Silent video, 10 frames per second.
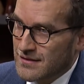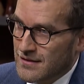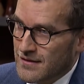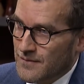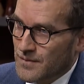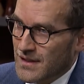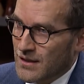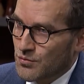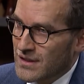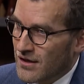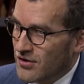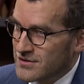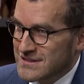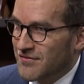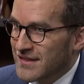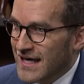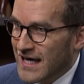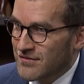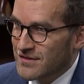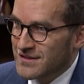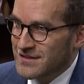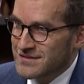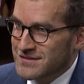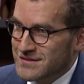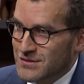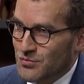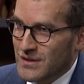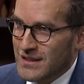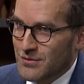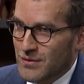Yes. Like we are Seventh Adventists, we, hmm.